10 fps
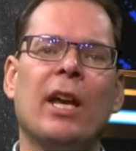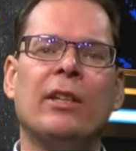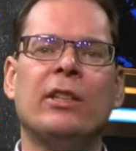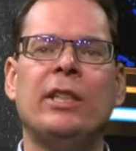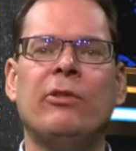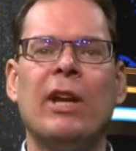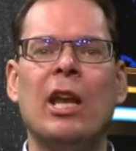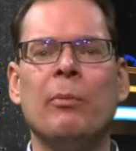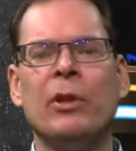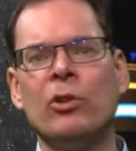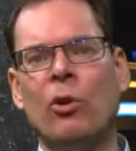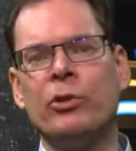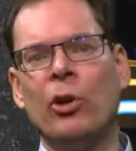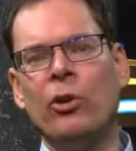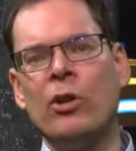and the development of
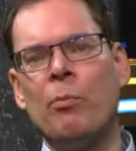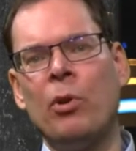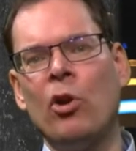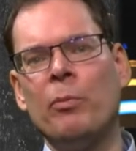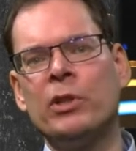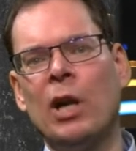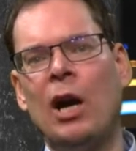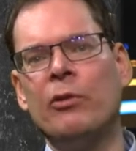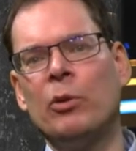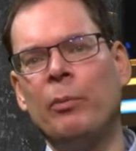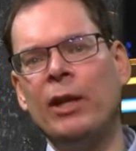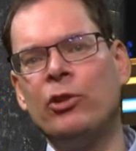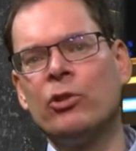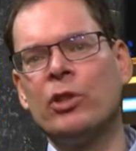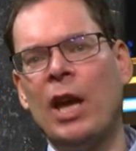the unemployment after
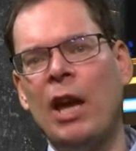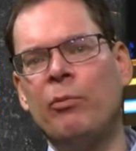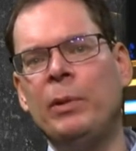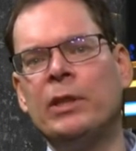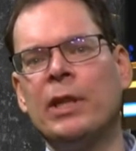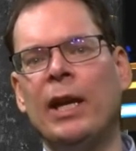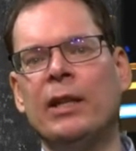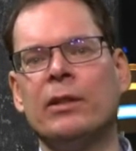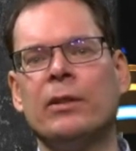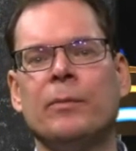measures have been taken.